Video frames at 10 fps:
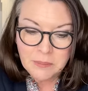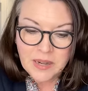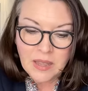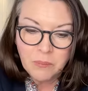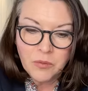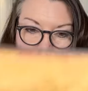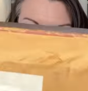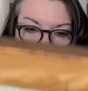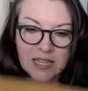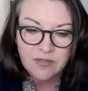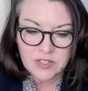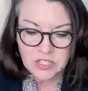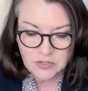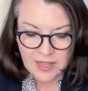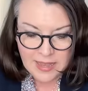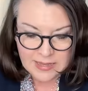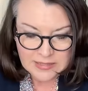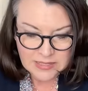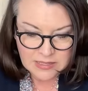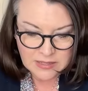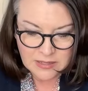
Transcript: but I'm going to save and do that